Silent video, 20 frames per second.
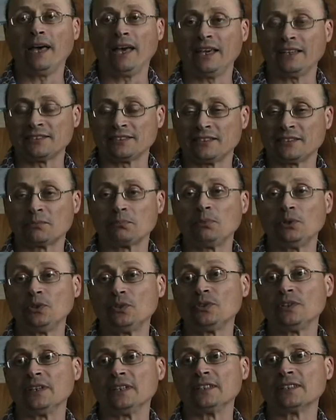the past
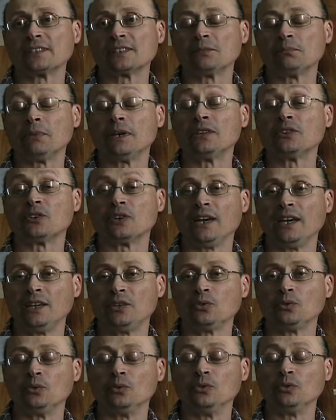experience, but
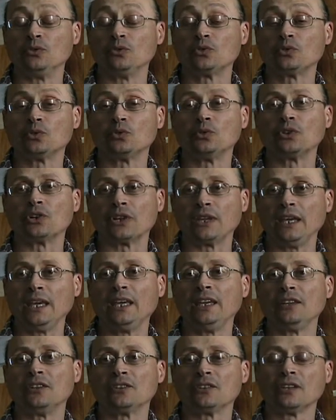try to, look, to
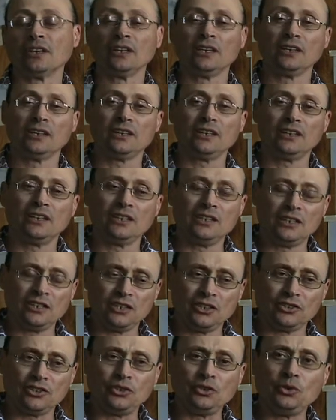create
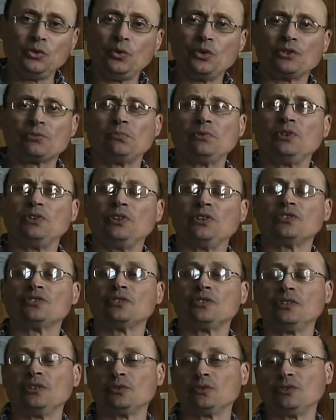the new
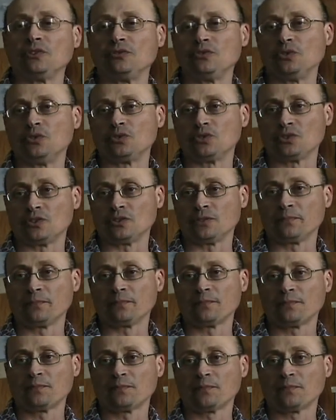experience into the future